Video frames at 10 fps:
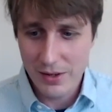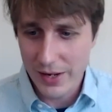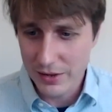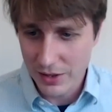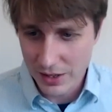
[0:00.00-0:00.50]

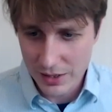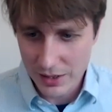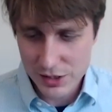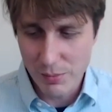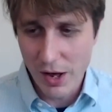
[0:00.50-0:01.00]
like the
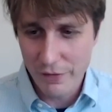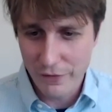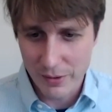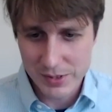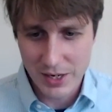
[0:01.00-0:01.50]
small
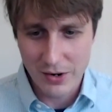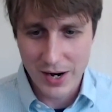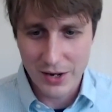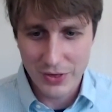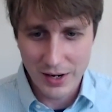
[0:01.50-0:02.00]
firms that are
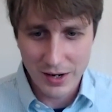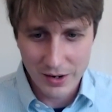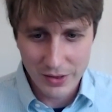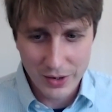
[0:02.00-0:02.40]
out there